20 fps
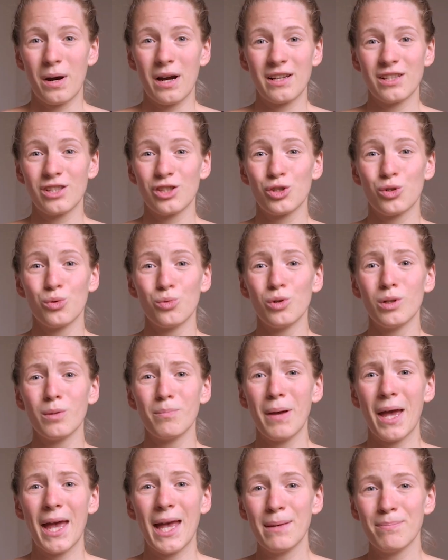my school
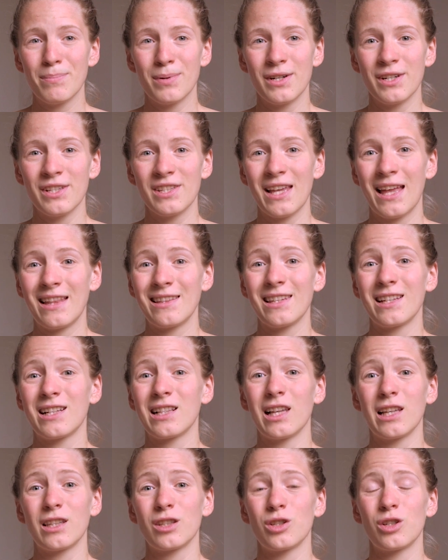papers and
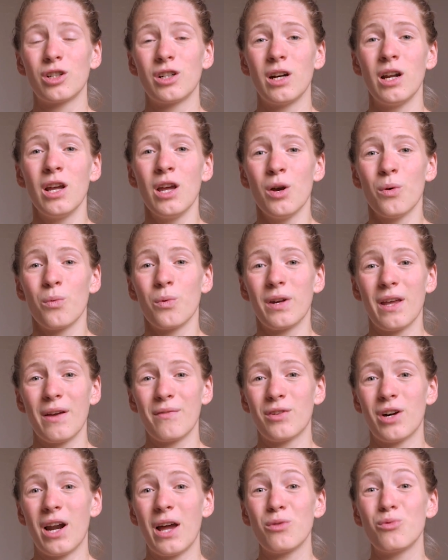declutter
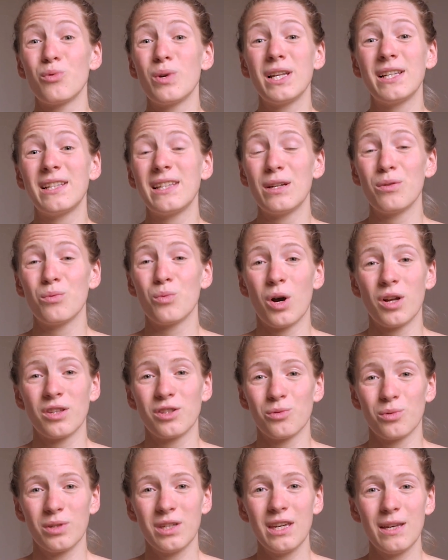whatever I really didn't want
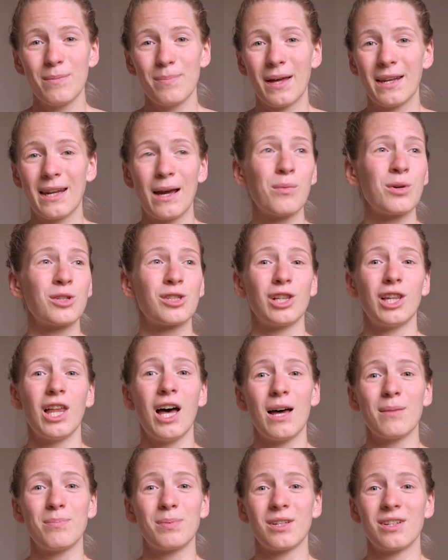to keep. And I was a
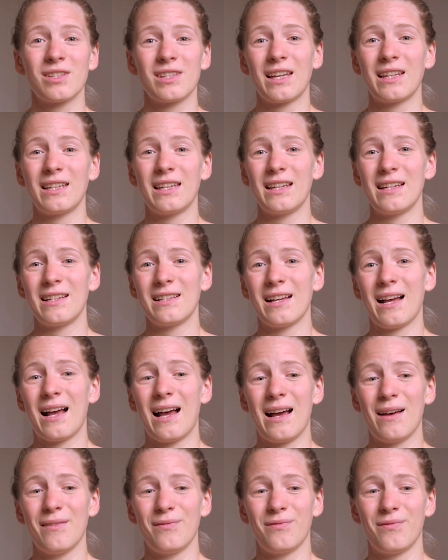lot because I didn't
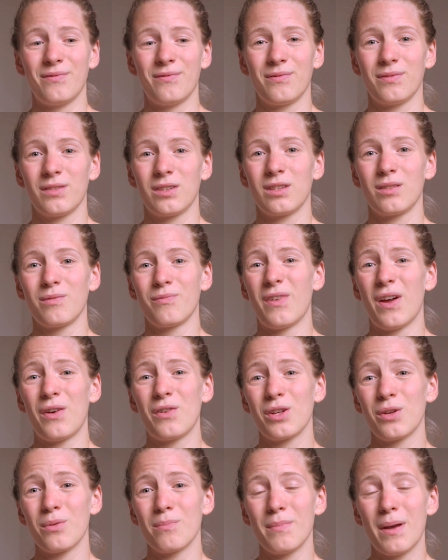have
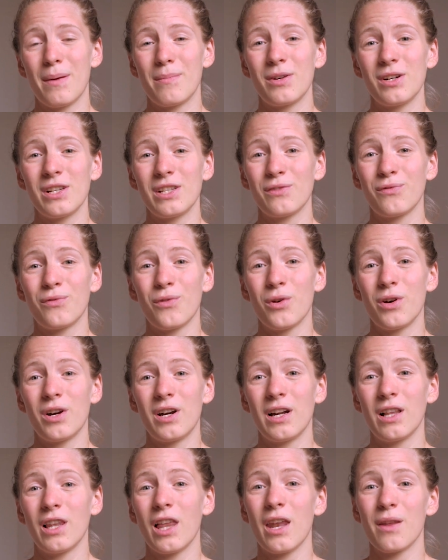very good memories for
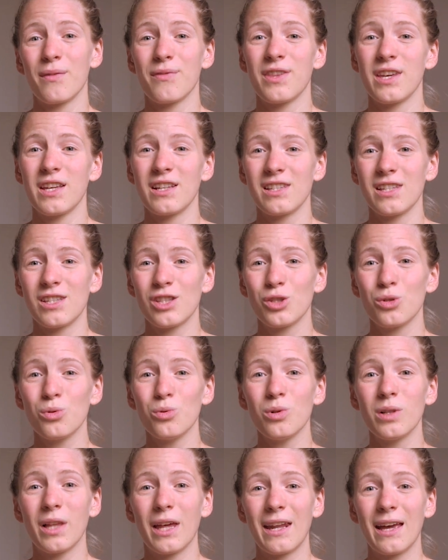a lot of things in
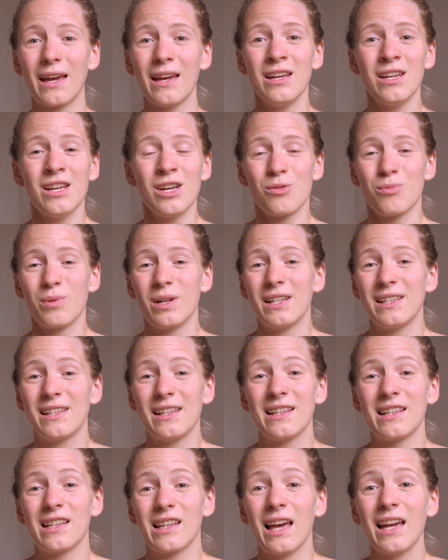school and I really
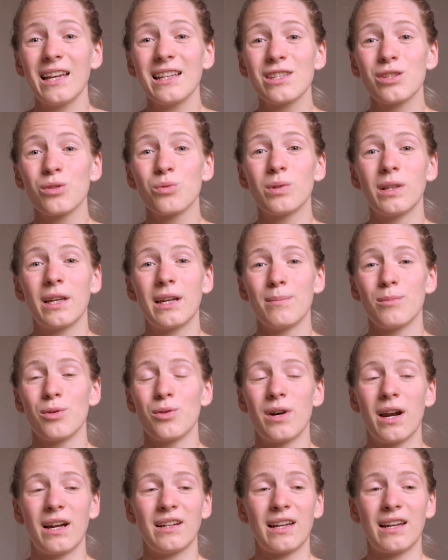didn't like school
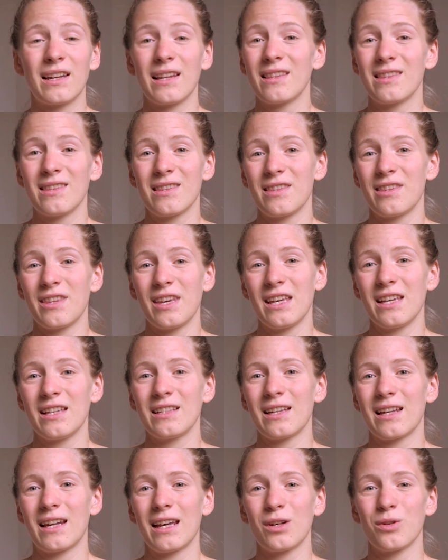anymore and I didn't think
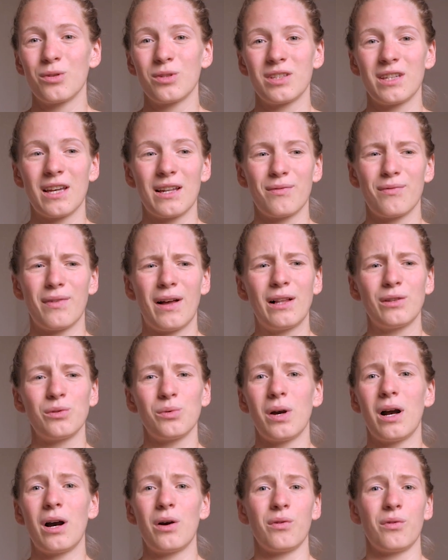that I could get
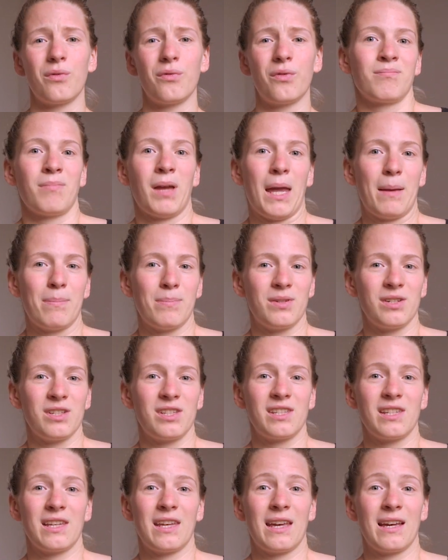value out of
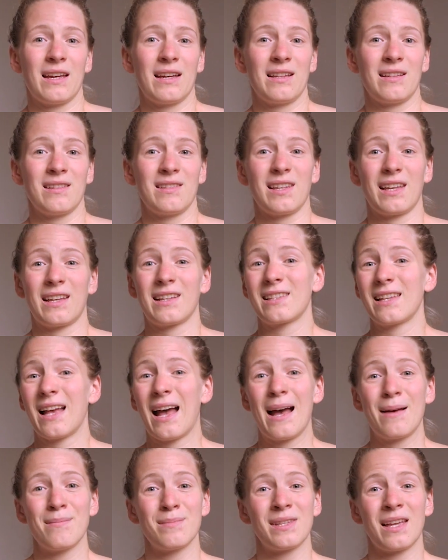papers and
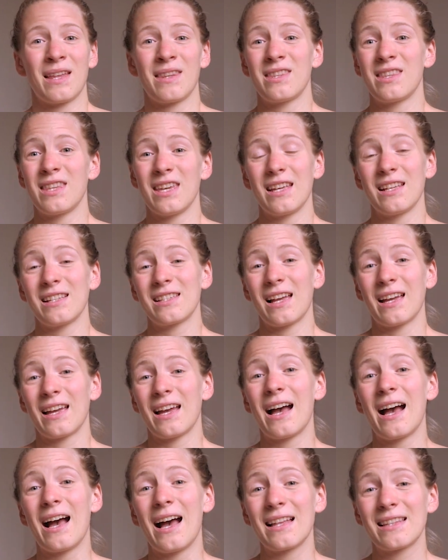exams and things I
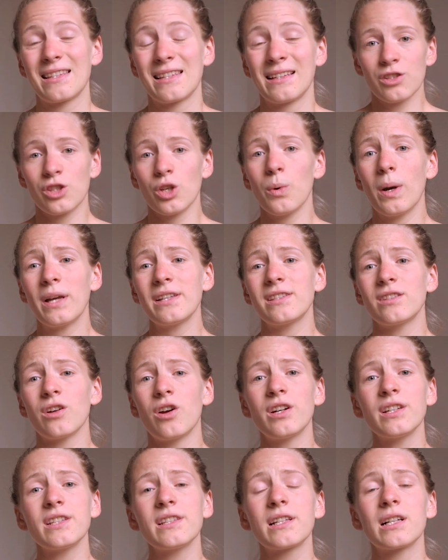had. So I
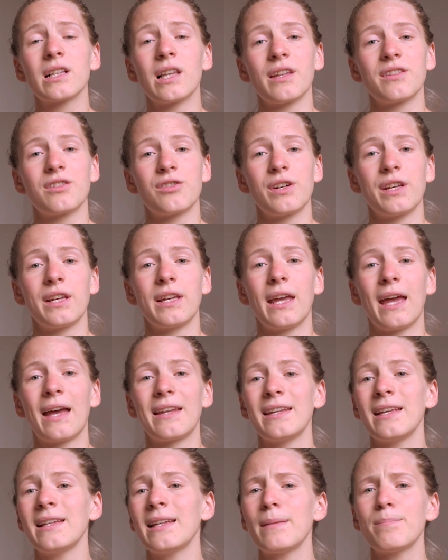started decluttering
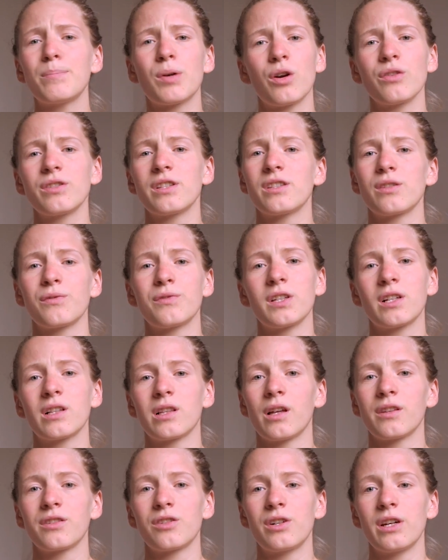and in that process of
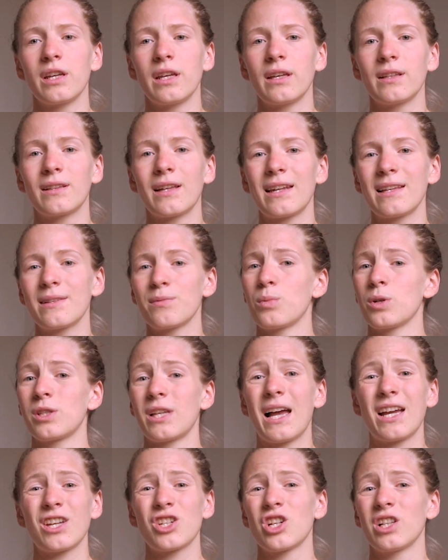decluttering that was
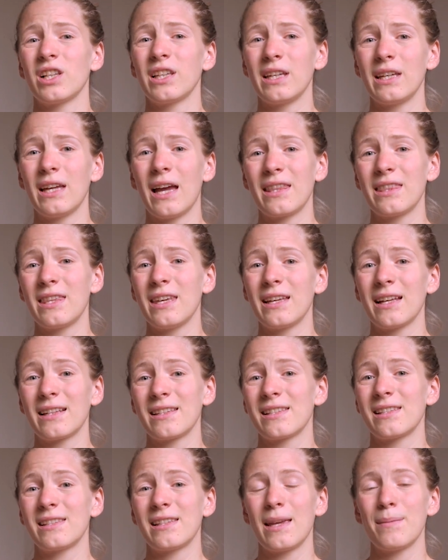actually I think at
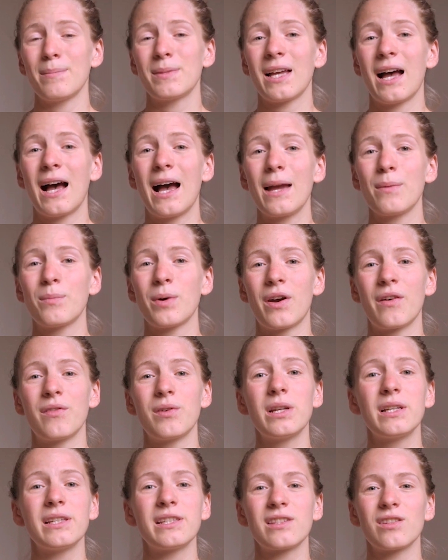the same time where I really